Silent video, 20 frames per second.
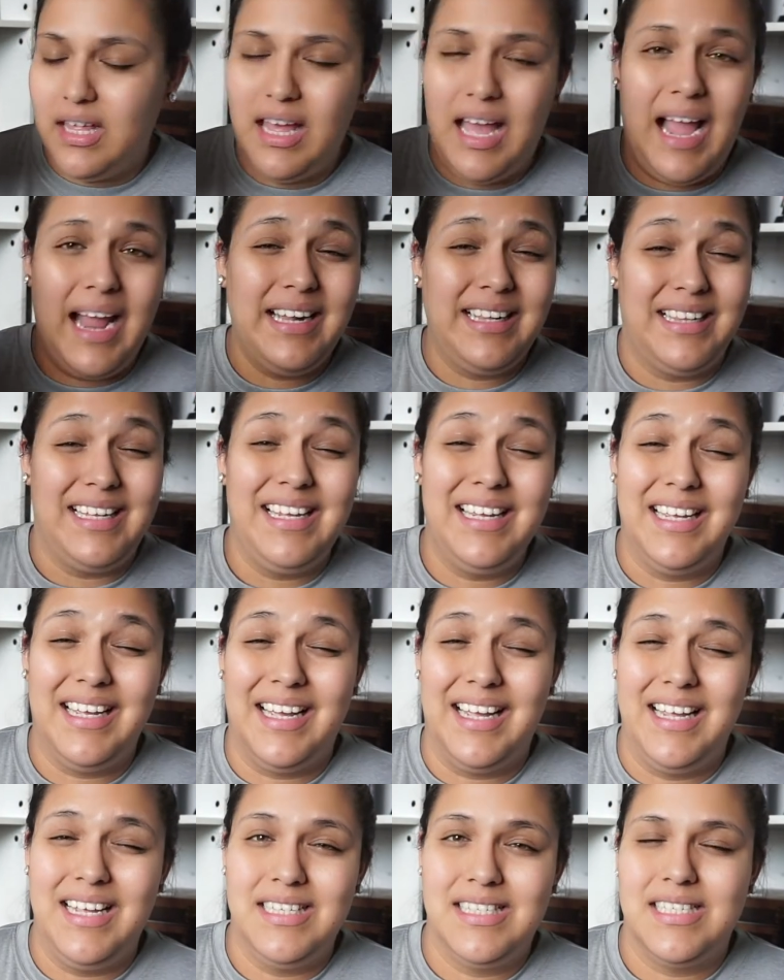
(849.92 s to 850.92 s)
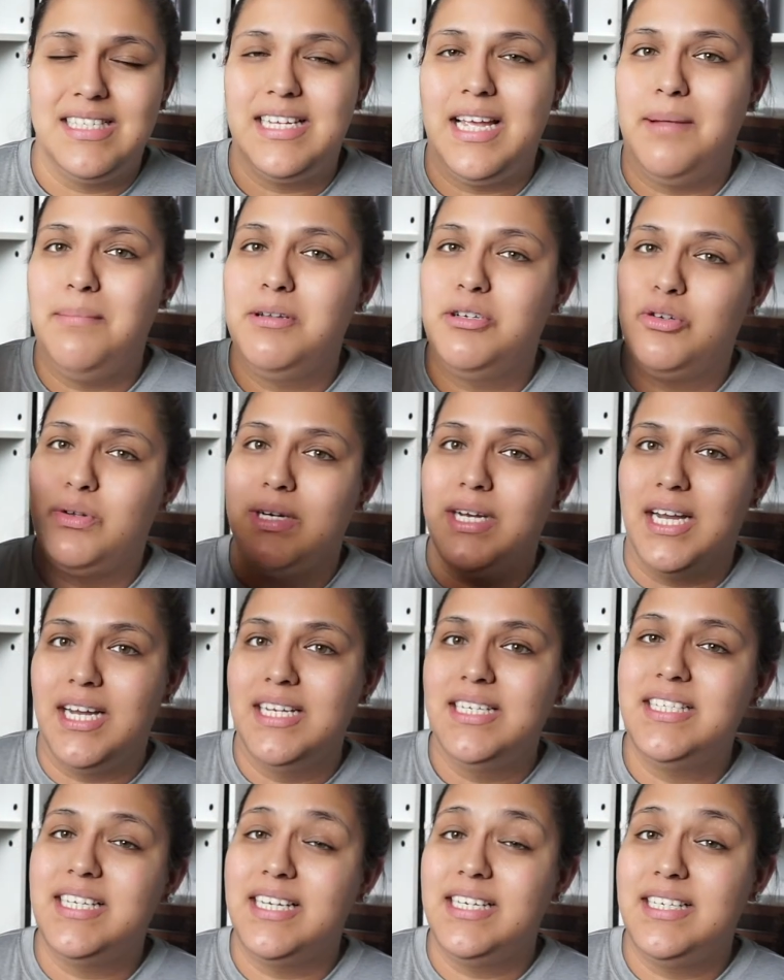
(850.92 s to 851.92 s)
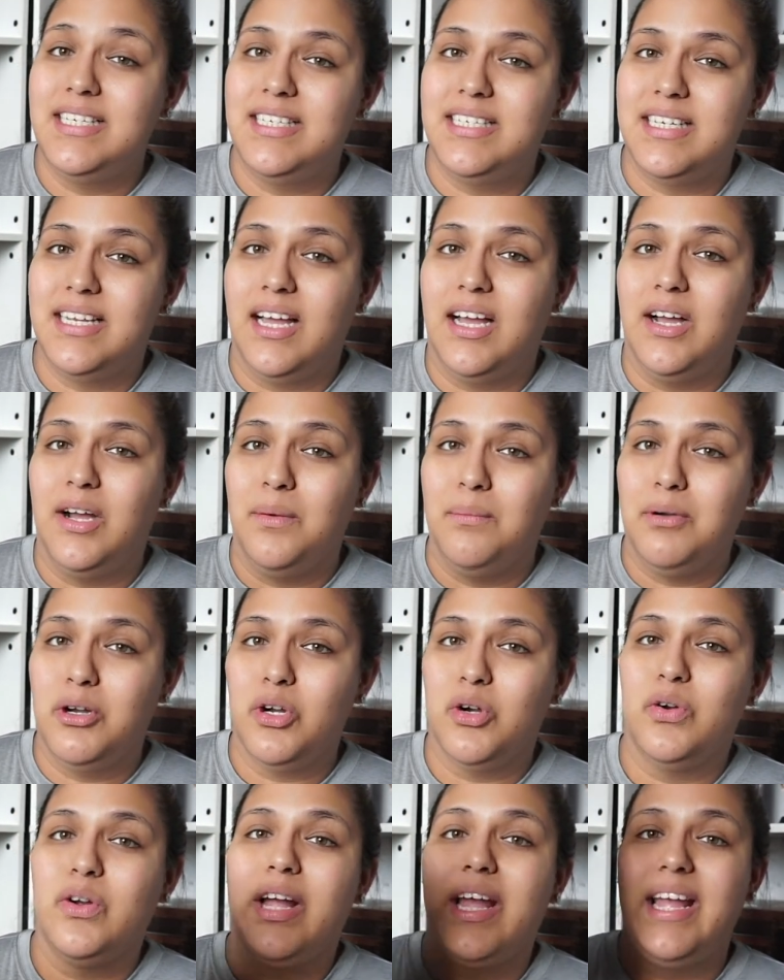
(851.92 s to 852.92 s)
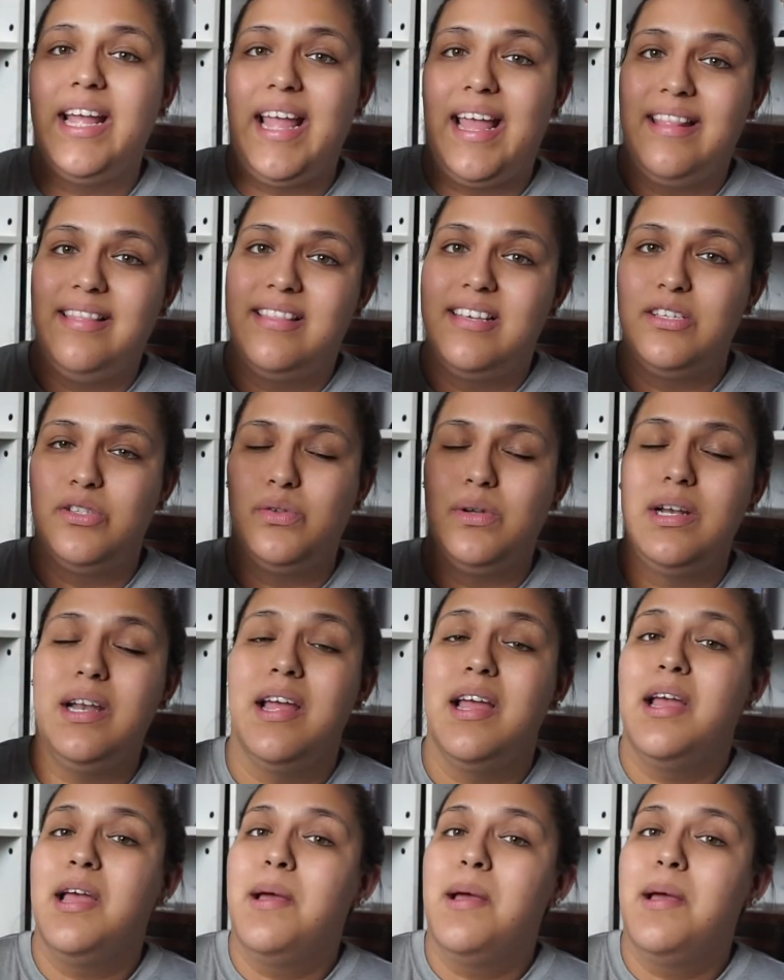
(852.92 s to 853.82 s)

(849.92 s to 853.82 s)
I think it's a tie between Undead Girl Gang and this one.